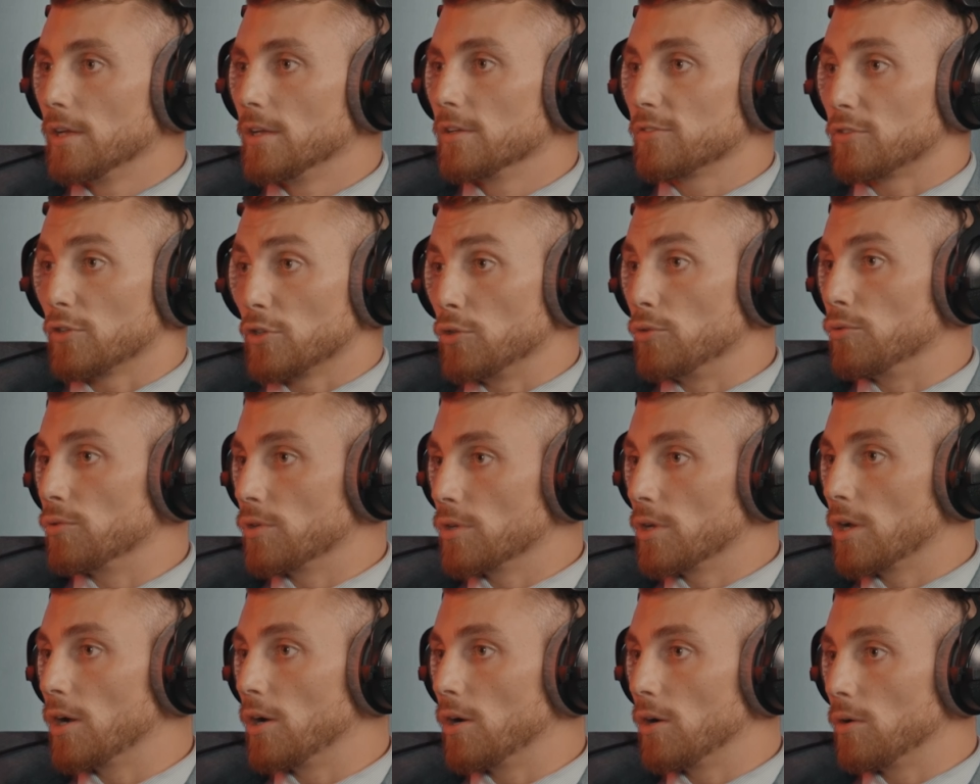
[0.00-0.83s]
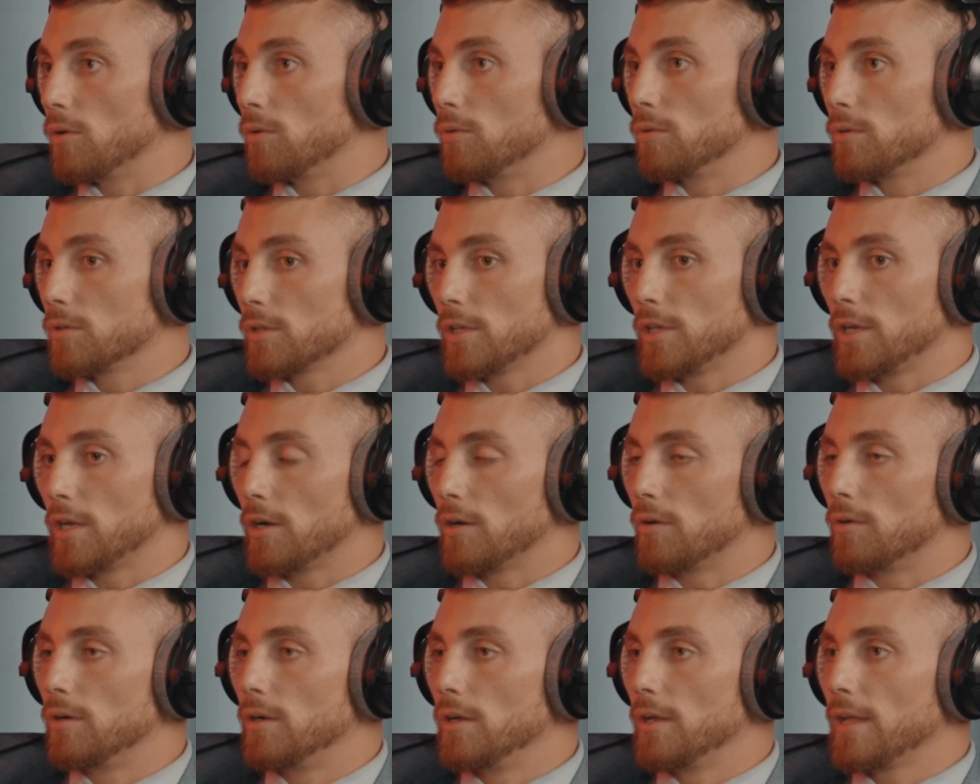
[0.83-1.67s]
so you know, you
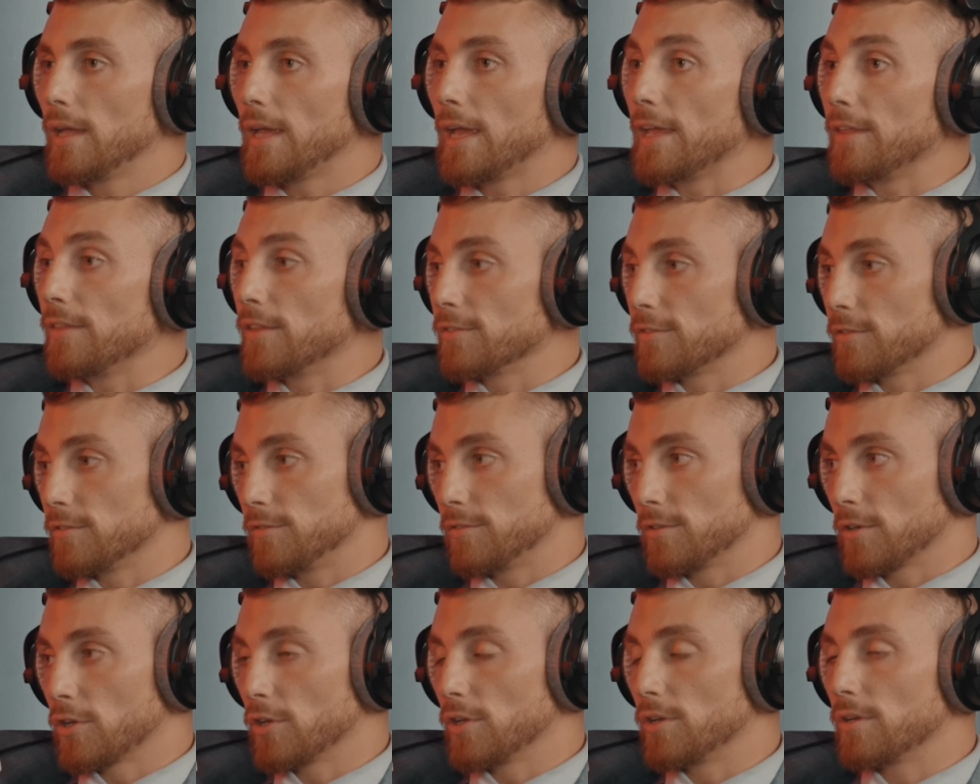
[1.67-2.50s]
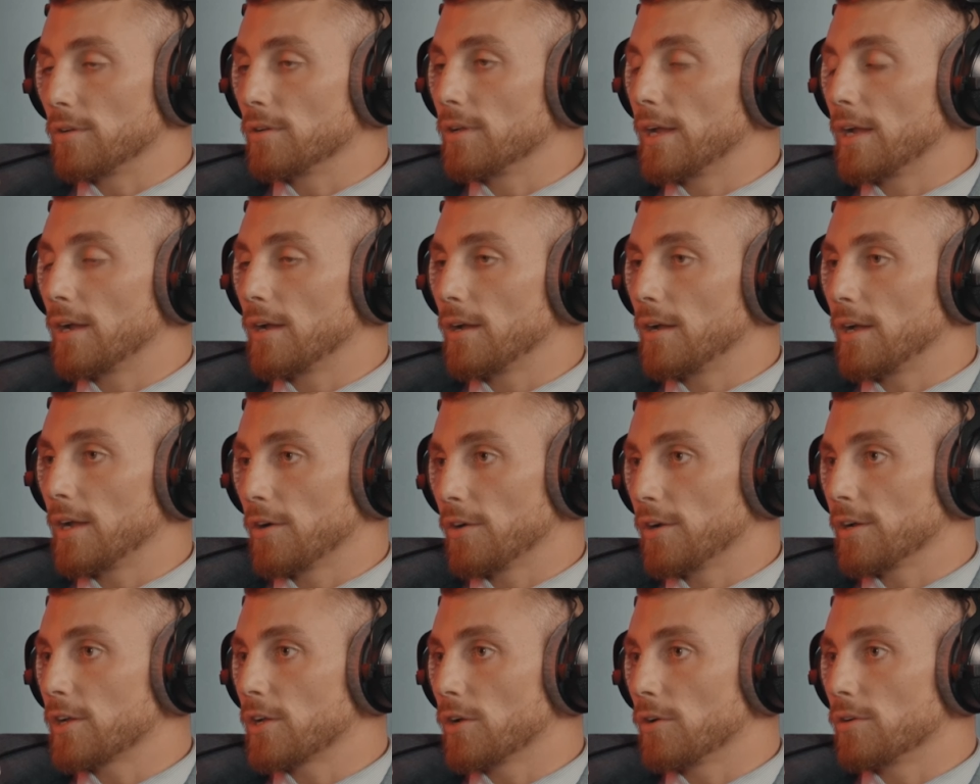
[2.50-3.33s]
know, hey, this is a good uh,
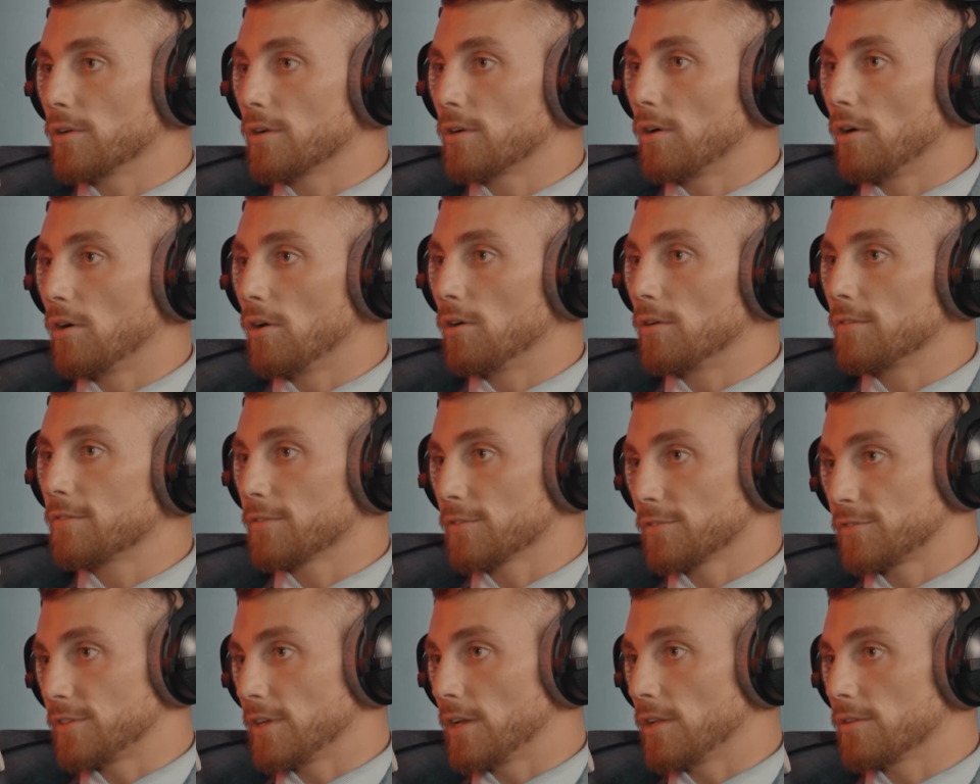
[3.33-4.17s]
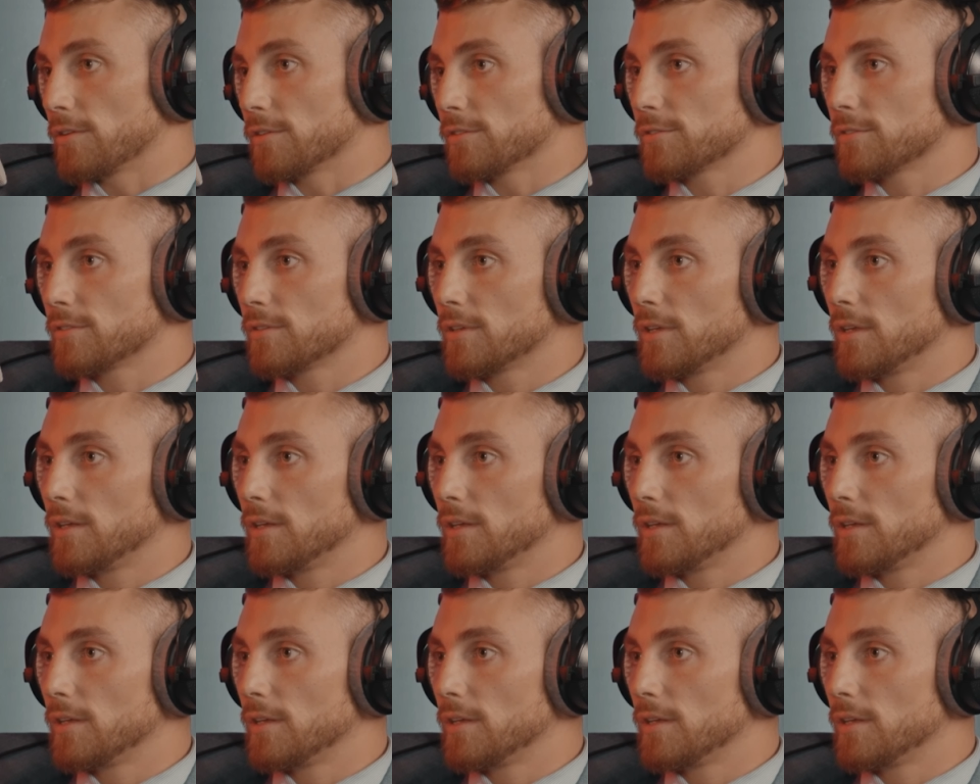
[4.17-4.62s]
area code to call for sellers,